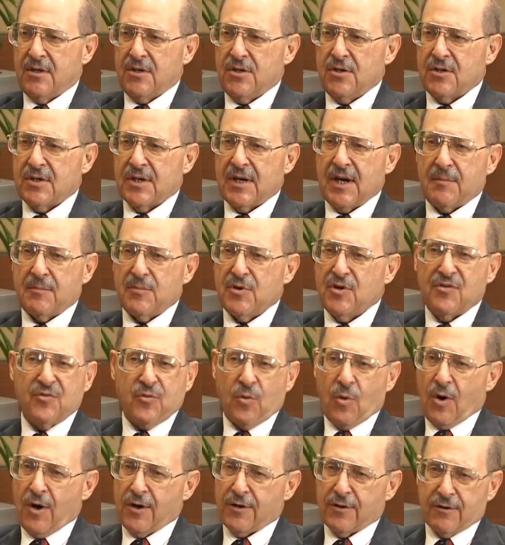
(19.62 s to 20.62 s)
You cannot move
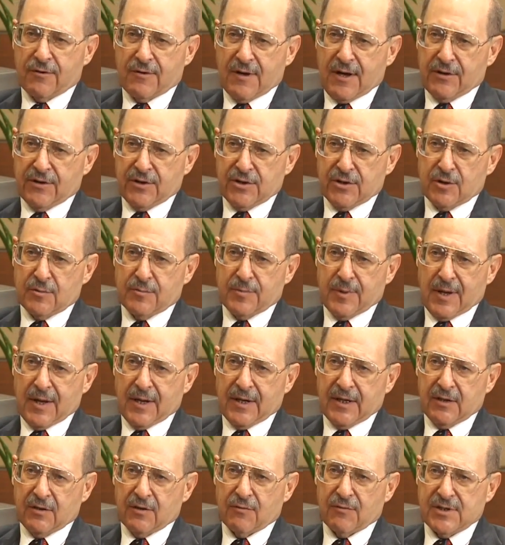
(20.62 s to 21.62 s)
water around in your
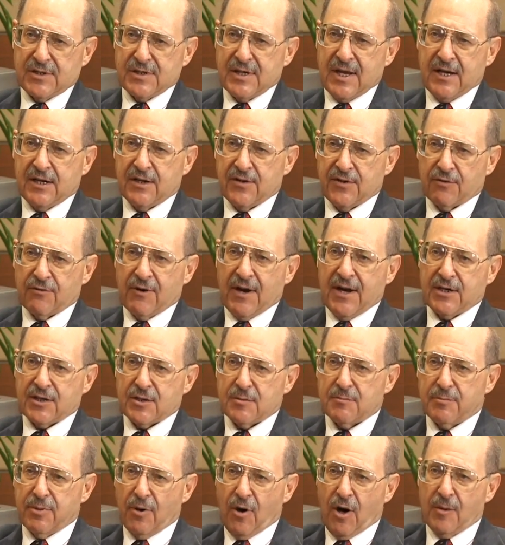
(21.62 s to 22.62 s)
body or retain it in the right
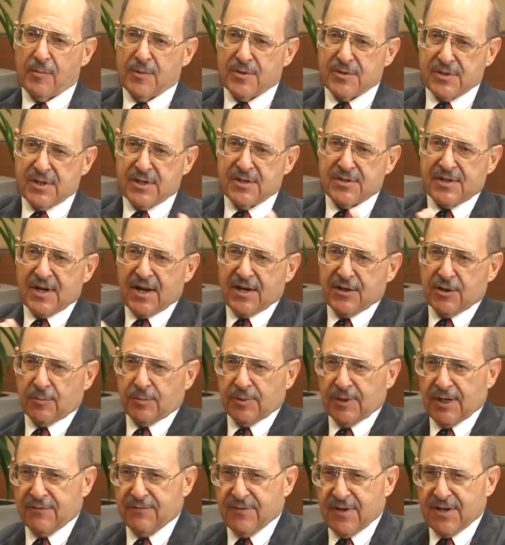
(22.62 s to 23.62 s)
compartments, inside your
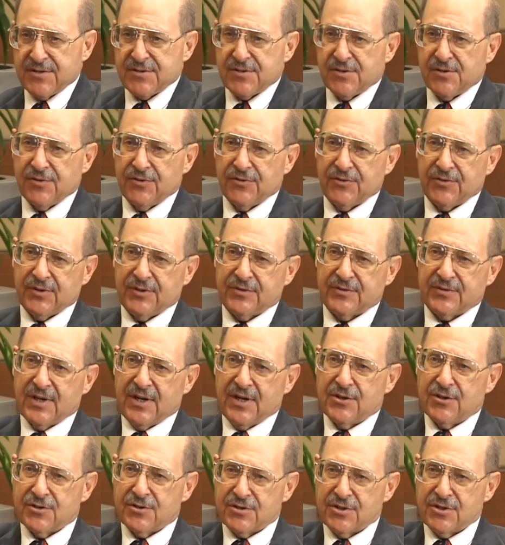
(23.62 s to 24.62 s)
blood vessels,
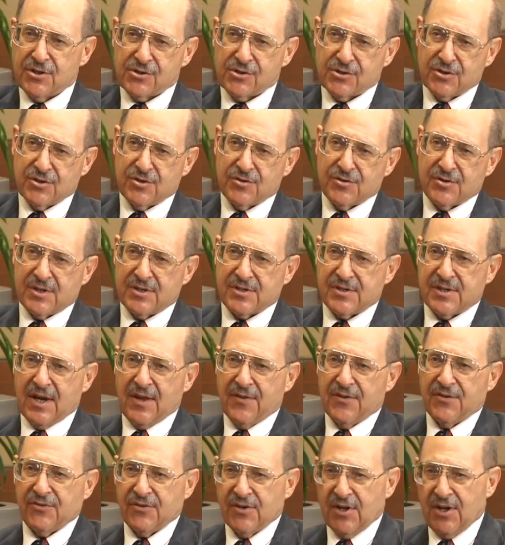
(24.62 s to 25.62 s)
inside your tissues,
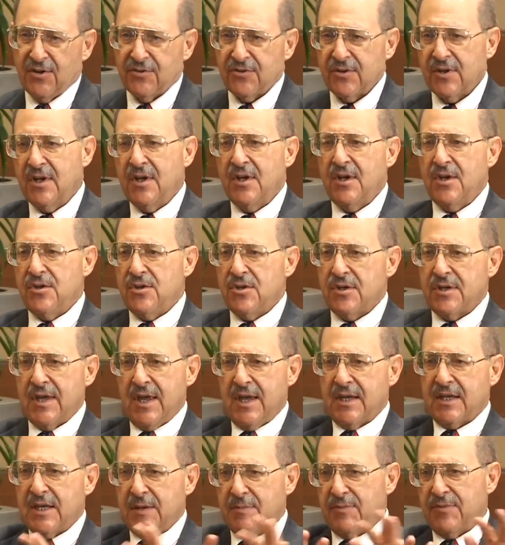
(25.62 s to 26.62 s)
inside the cells. You
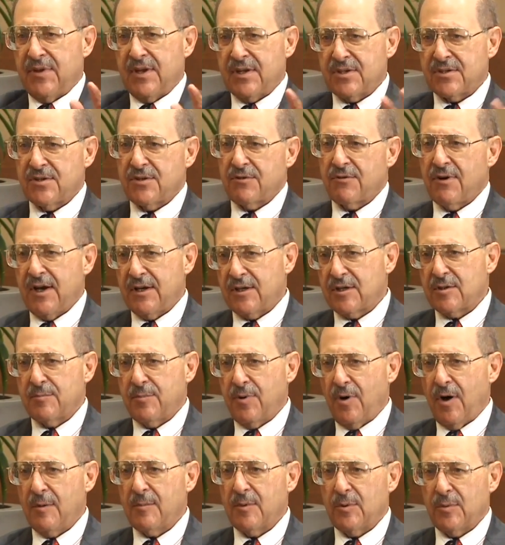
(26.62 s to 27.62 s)
can't keep things in the right
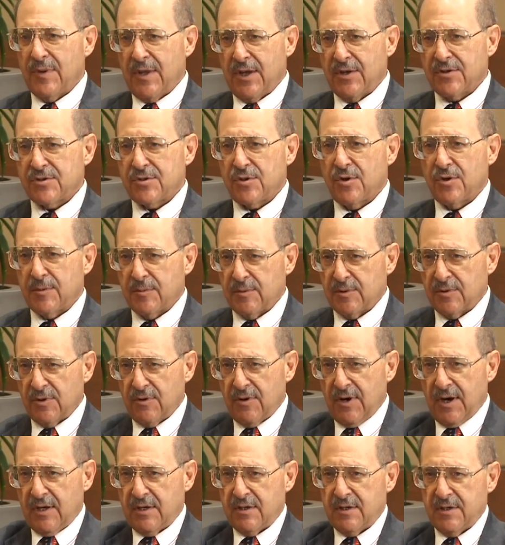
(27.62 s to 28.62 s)
compartment without sodium
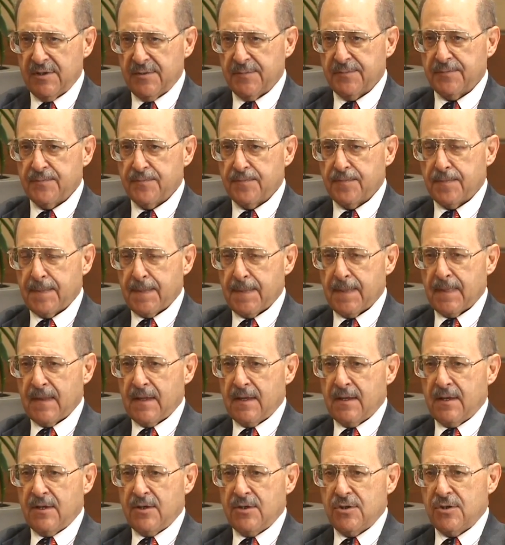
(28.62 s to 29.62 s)
chloride.
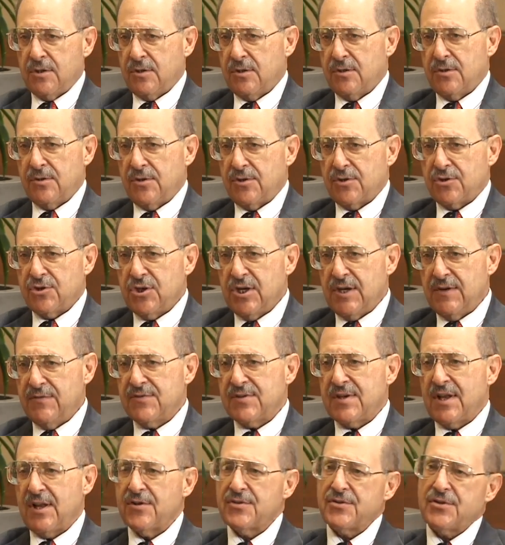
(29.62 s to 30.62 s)
The chief
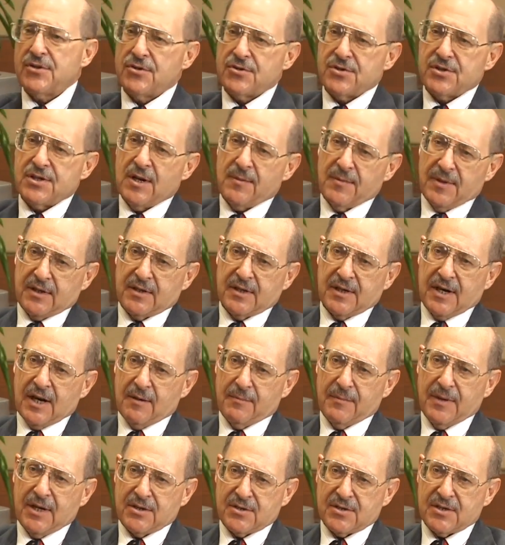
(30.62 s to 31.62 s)
cells in your stomach
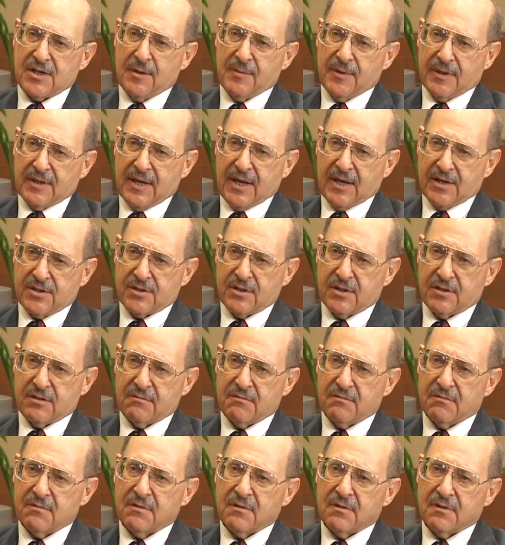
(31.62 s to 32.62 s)
cannot make stomach
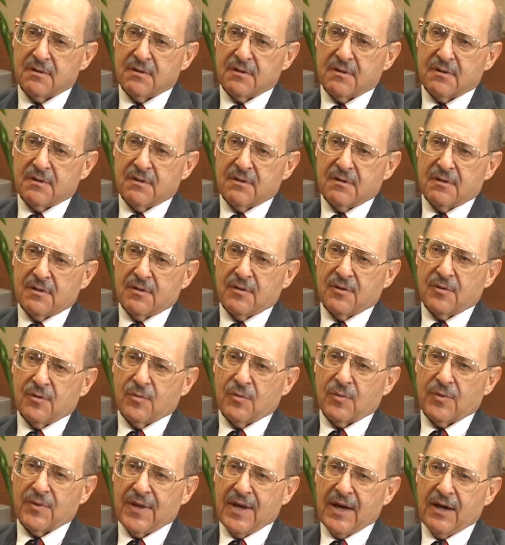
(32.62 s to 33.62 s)
acid
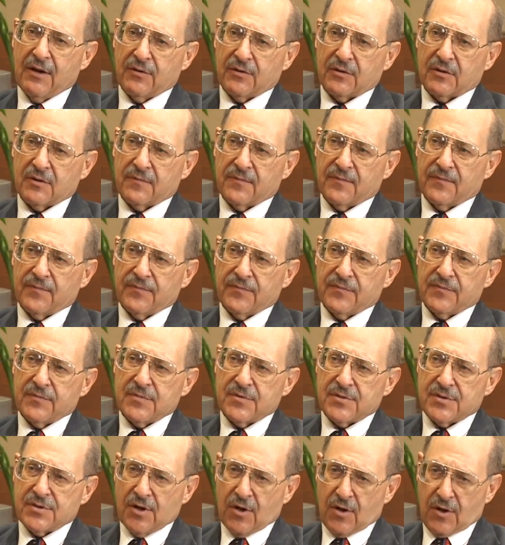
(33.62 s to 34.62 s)
without
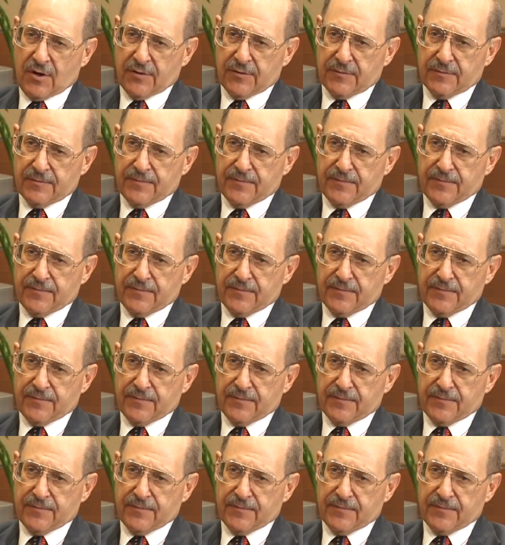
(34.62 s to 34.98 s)
salt.